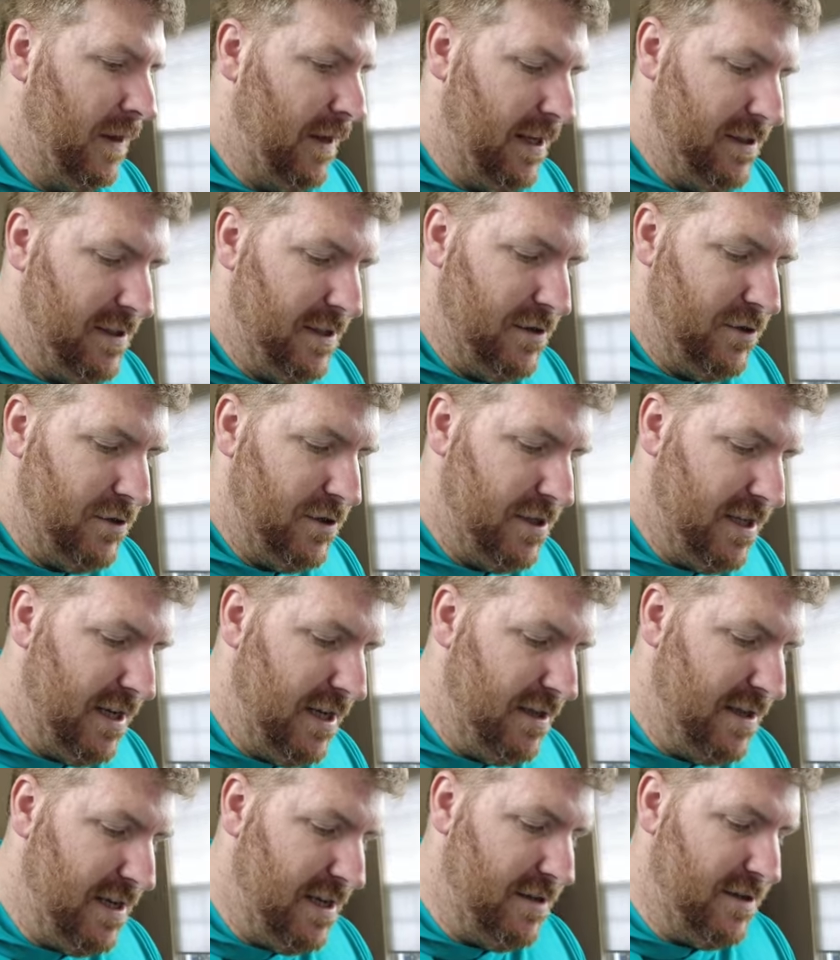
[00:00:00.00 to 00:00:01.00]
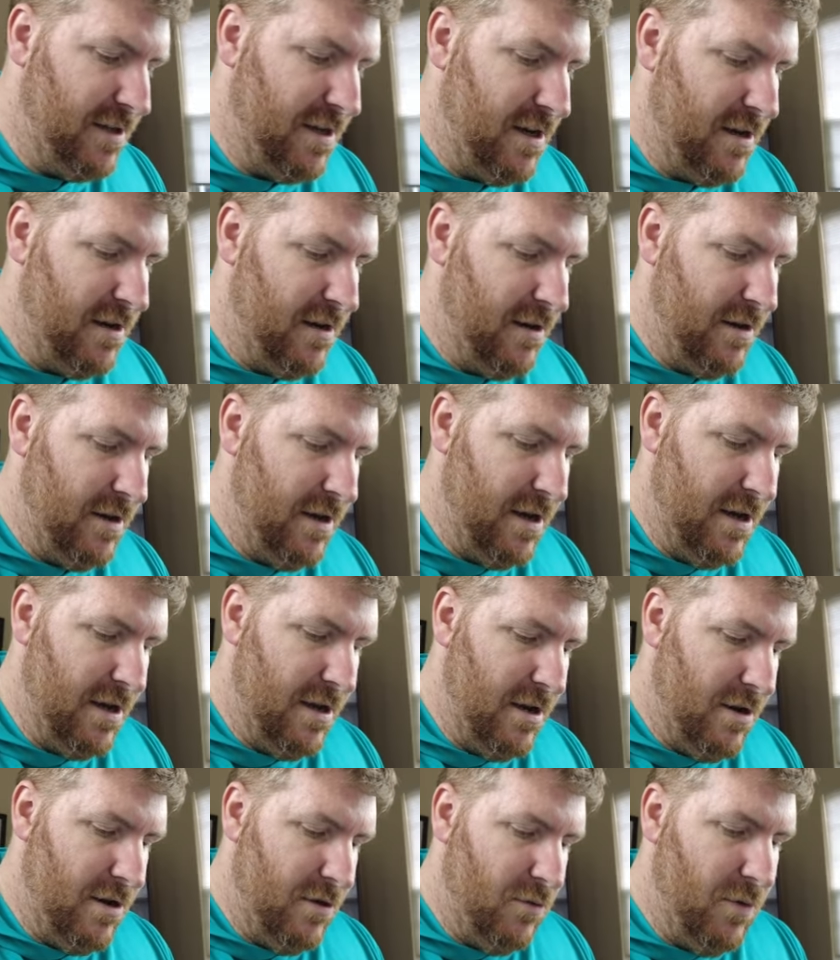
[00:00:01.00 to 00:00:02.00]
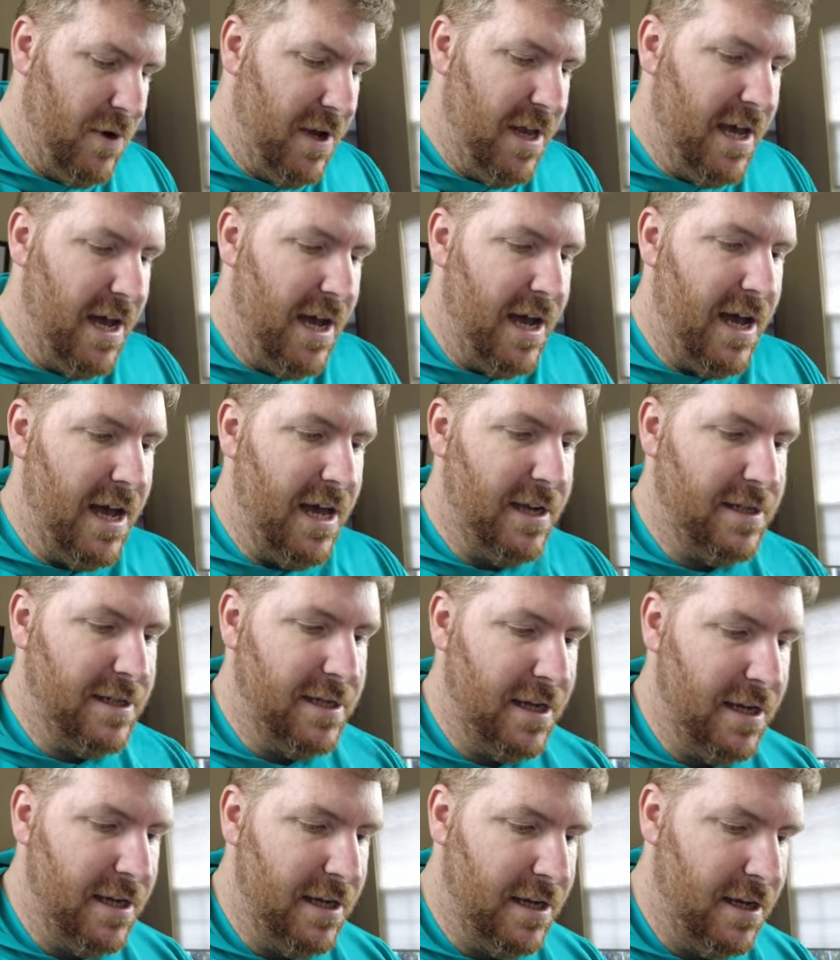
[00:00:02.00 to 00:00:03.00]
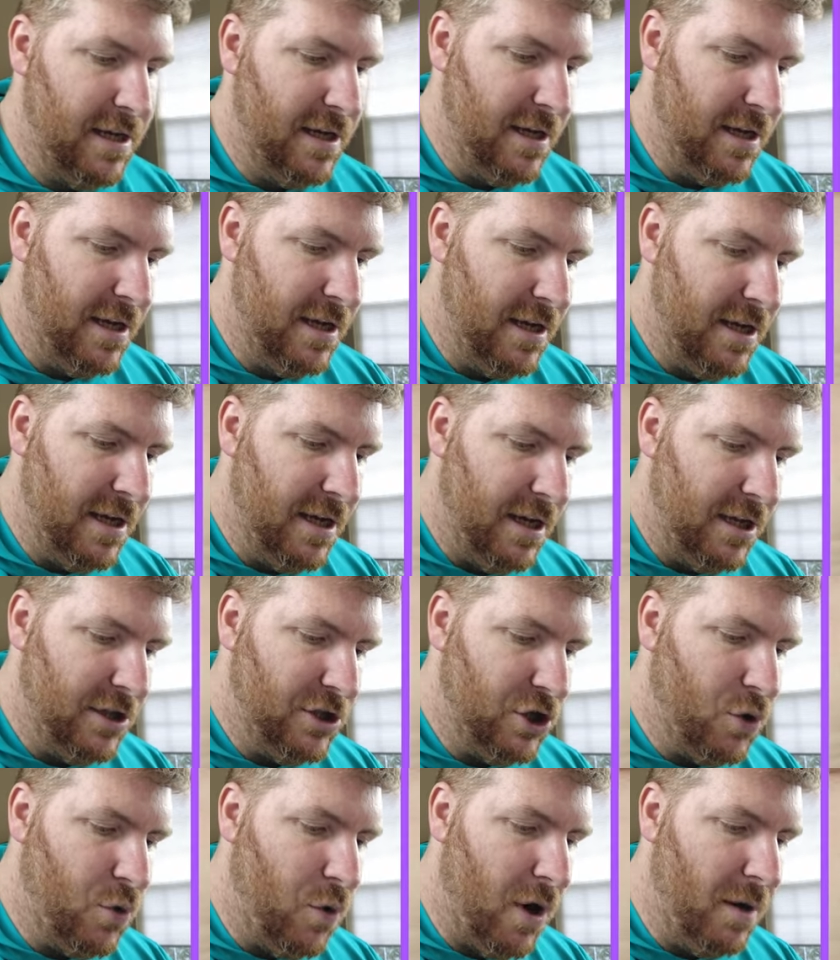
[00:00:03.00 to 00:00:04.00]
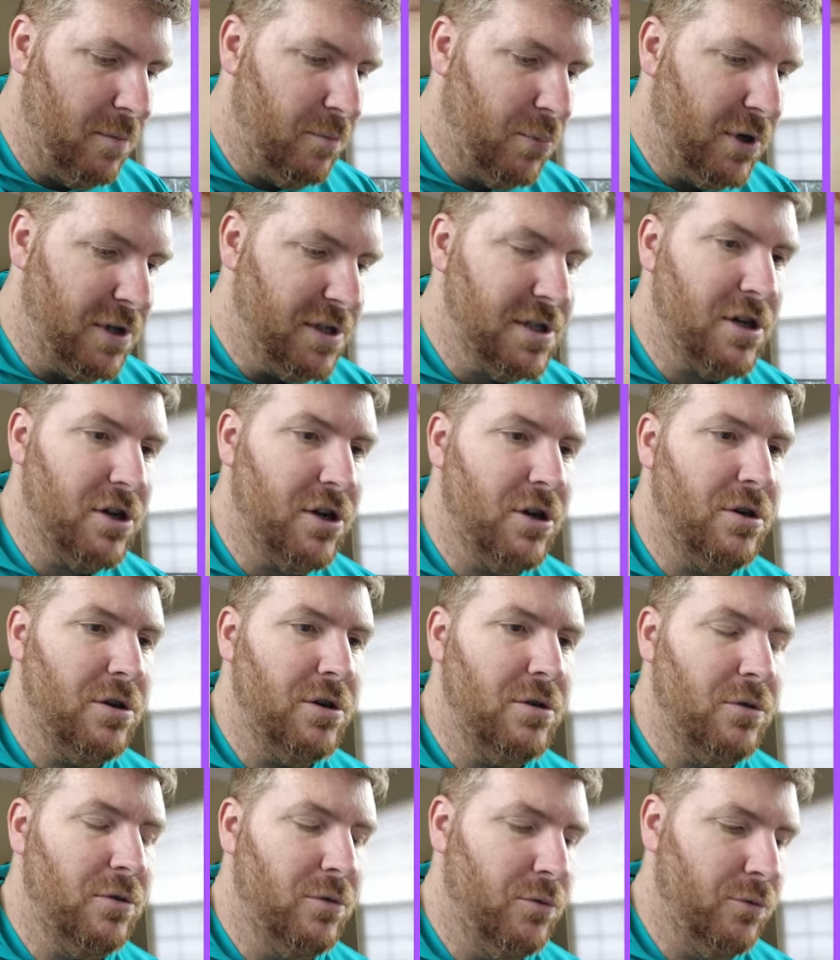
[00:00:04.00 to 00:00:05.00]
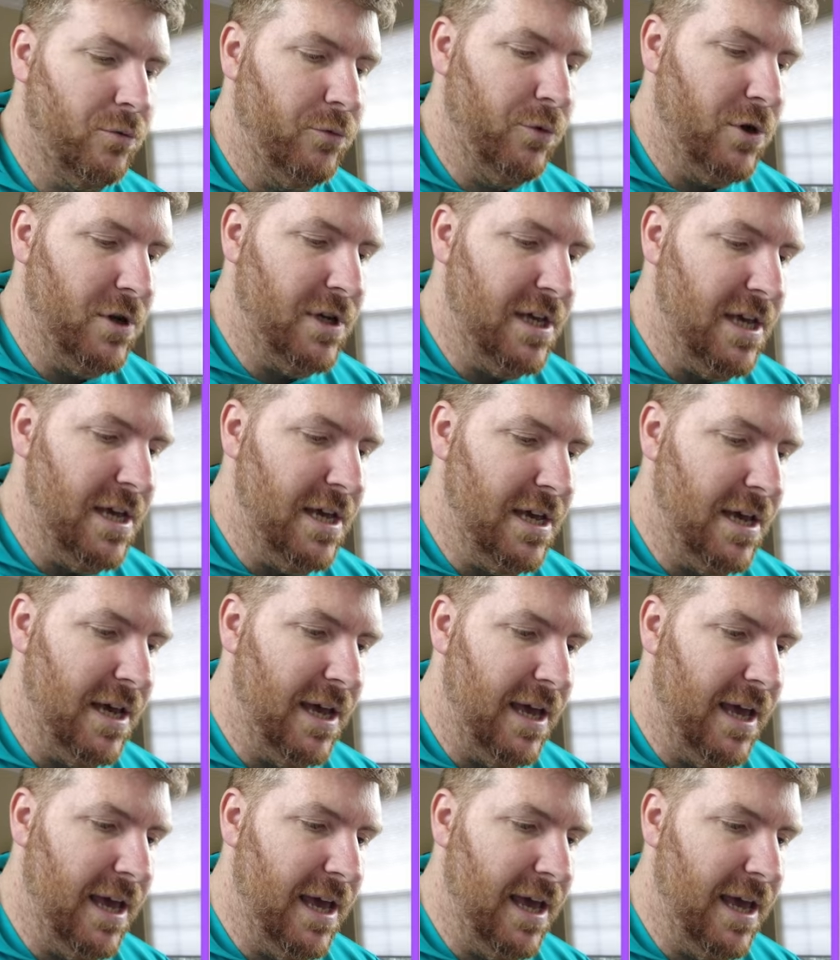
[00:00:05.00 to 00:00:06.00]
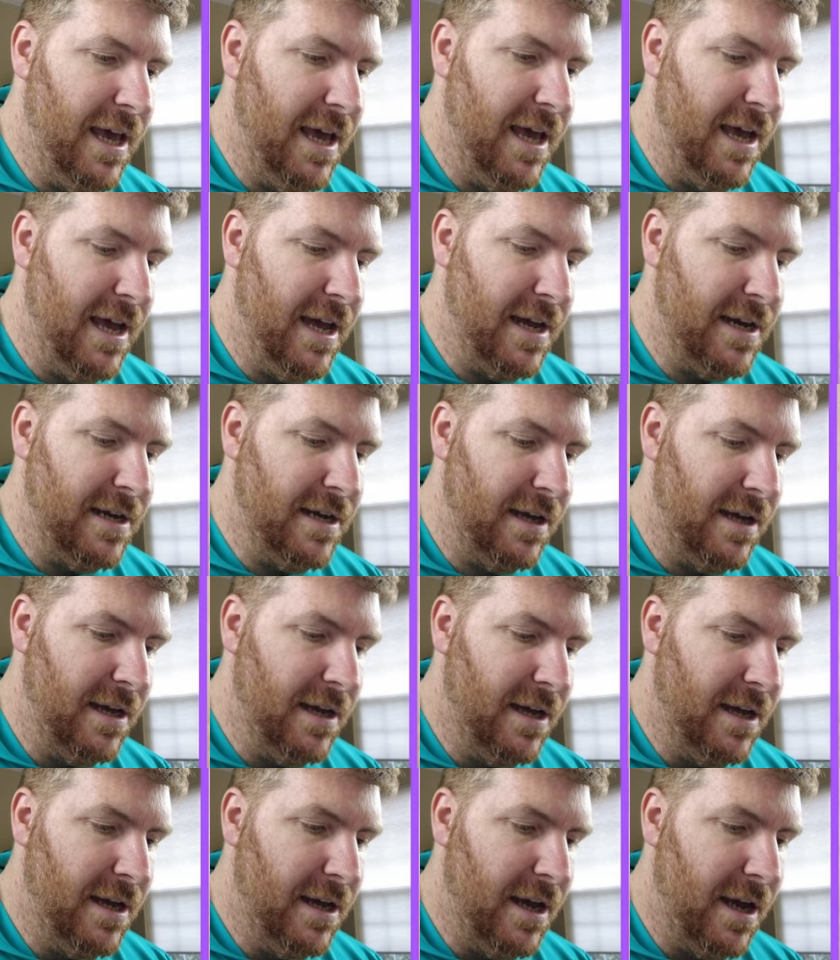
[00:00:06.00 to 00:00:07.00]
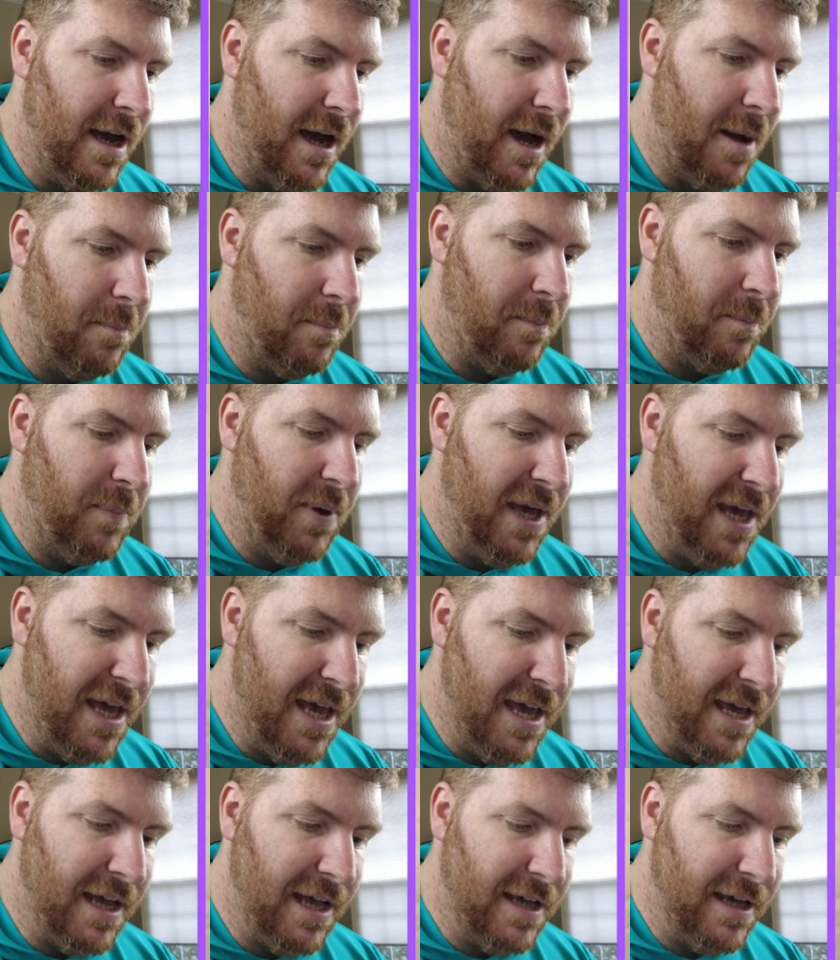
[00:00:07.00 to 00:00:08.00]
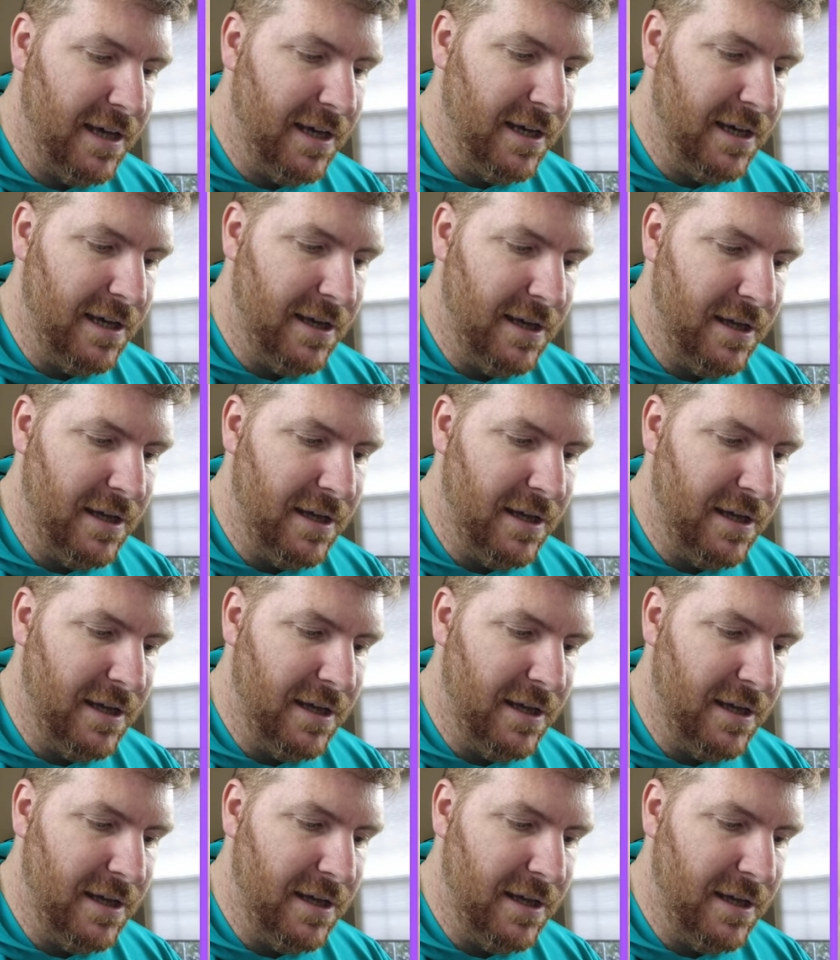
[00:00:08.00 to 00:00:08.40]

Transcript: That's interesting, Dallas Goedert. We got a Jaquan Brisker, rookie, and a pink,